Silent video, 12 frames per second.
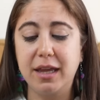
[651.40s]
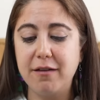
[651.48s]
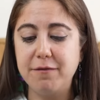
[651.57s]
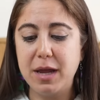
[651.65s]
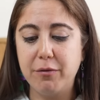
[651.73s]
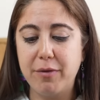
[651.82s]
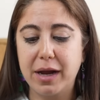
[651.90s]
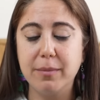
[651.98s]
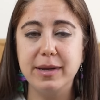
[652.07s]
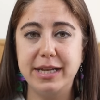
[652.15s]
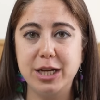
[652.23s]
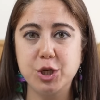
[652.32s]
give me a
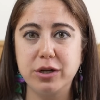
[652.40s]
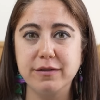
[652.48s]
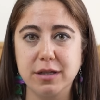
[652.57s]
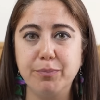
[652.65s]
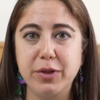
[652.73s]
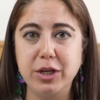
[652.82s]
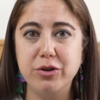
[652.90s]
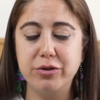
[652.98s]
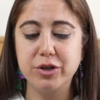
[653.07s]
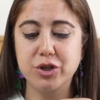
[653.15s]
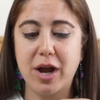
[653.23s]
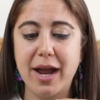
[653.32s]
recommendation of something new
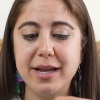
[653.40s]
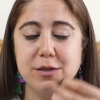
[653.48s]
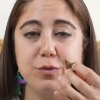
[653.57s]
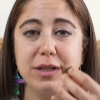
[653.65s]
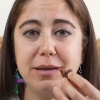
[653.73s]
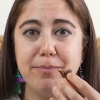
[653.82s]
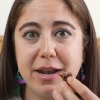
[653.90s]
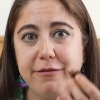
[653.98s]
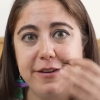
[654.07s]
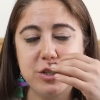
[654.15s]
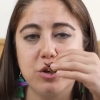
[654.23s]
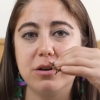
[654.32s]
to try is really
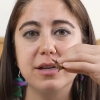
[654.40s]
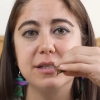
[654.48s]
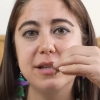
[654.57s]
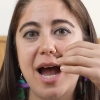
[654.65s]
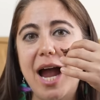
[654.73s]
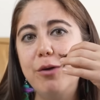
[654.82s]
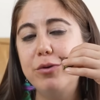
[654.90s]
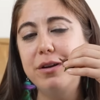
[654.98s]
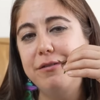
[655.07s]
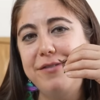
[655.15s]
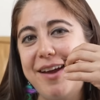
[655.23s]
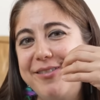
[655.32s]
beneficial because I would
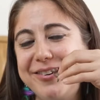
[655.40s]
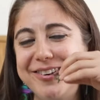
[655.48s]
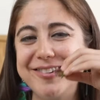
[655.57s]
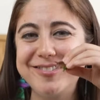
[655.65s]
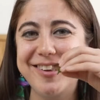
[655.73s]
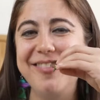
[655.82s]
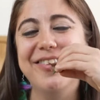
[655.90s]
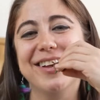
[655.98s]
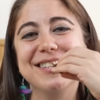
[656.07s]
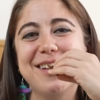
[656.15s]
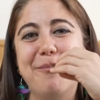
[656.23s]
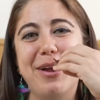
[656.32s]
have never done
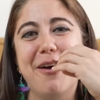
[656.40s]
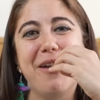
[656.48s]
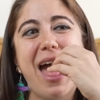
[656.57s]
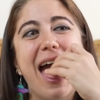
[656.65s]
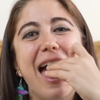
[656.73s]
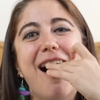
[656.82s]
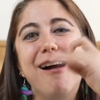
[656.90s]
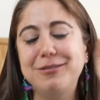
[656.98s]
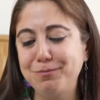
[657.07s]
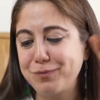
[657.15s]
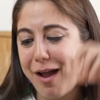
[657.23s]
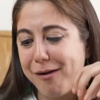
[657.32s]
this on my own.
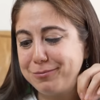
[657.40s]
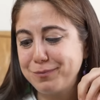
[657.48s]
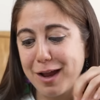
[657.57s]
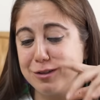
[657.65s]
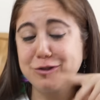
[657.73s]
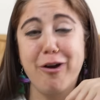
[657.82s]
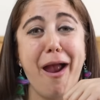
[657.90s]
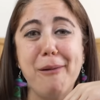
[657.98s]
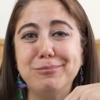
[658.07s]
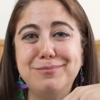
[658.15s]
It's great.